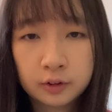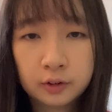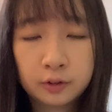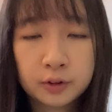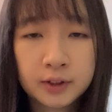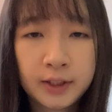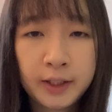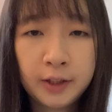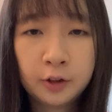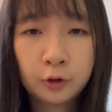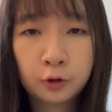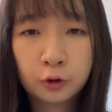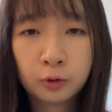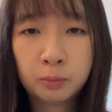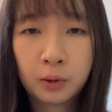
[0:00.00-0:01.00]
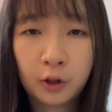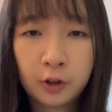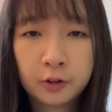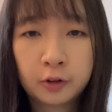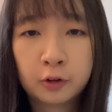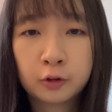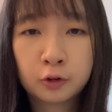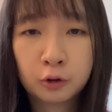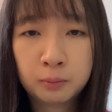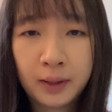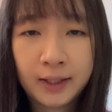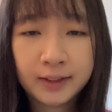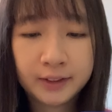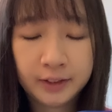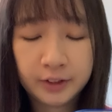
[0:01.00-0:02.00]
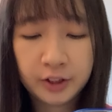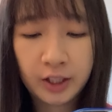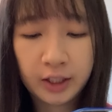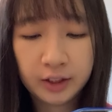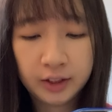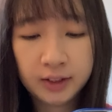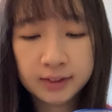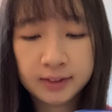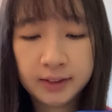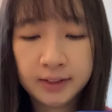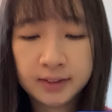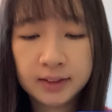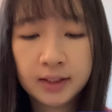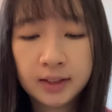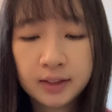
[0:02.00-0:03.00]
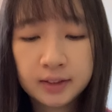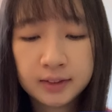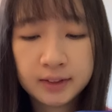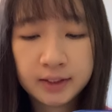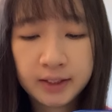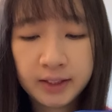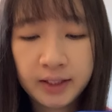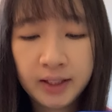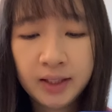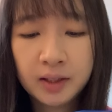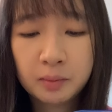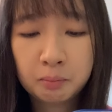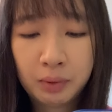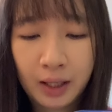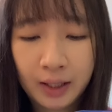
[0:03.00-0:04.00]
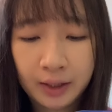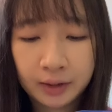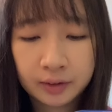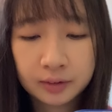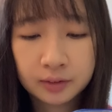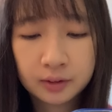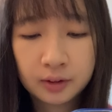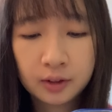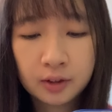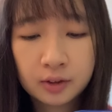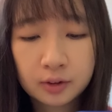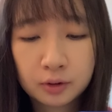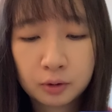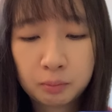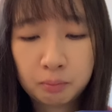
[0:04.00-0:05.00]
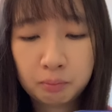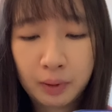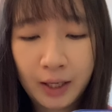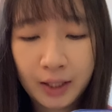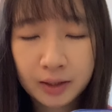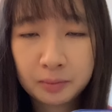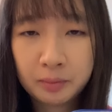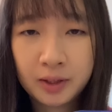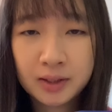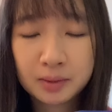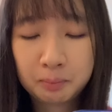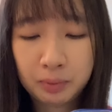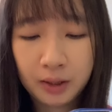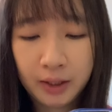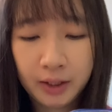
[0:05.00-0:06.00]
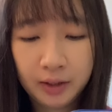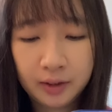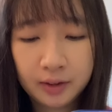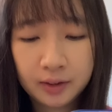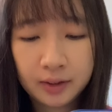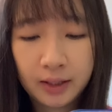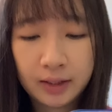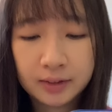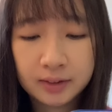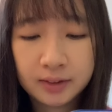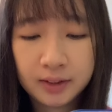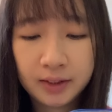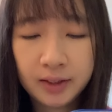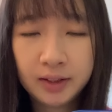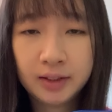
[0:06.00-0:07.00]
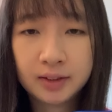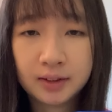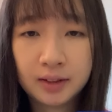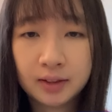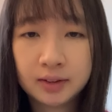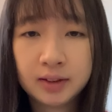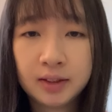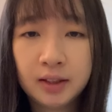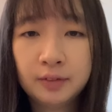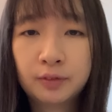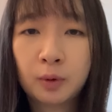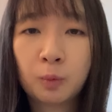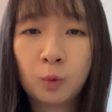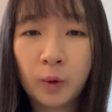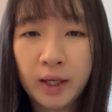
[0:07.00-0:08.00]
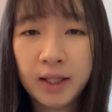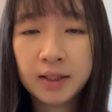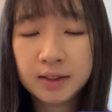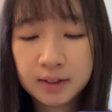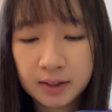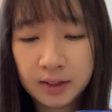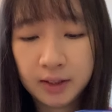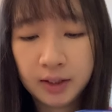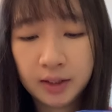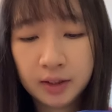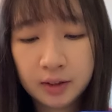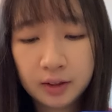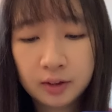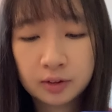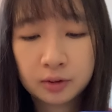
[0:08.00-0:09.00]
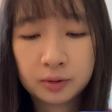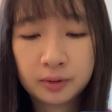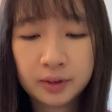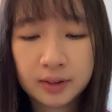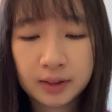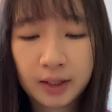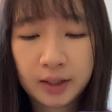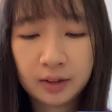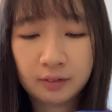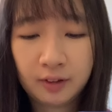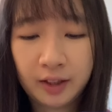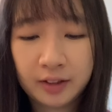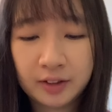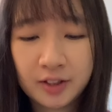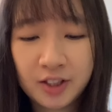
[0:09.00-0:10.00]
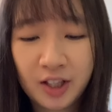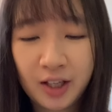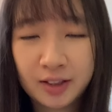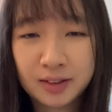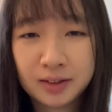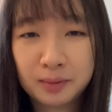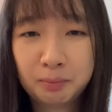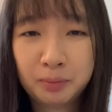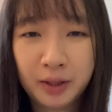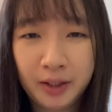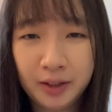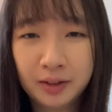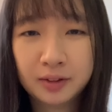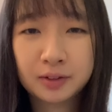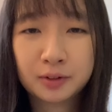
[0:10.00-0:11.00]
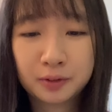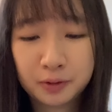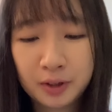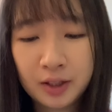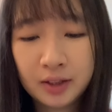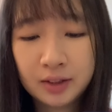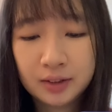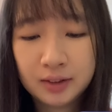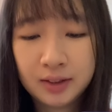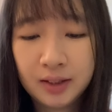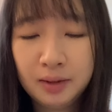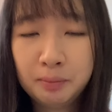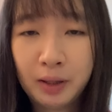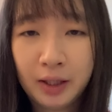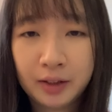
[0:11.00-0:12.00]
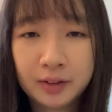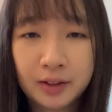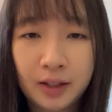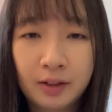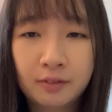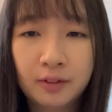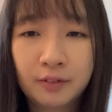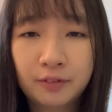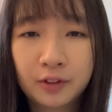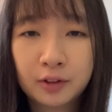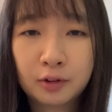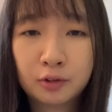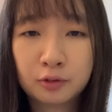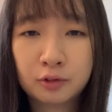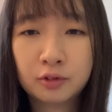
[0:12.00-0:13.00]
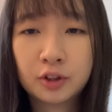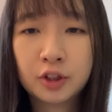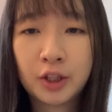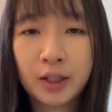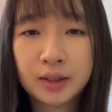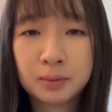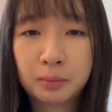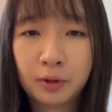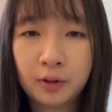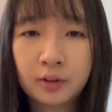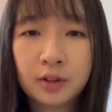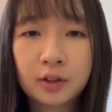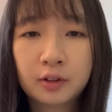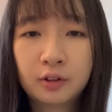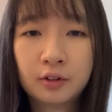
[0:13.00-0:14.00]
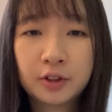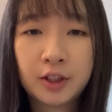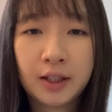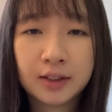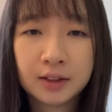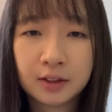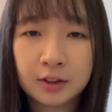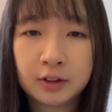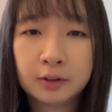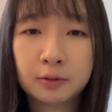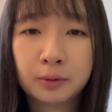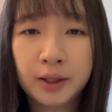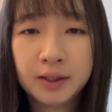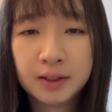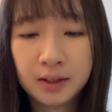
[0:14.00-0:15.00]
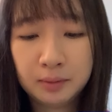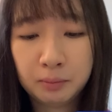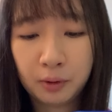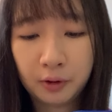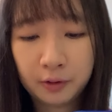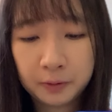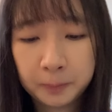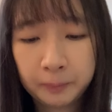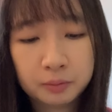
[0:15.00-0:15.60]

To say go board or goban in Chinese is qi pan. So pan means plate and qi is the qi from wei qi. So it's kind of like a chess plate. So qi pan can refer to chessboard, not just a wei qi board.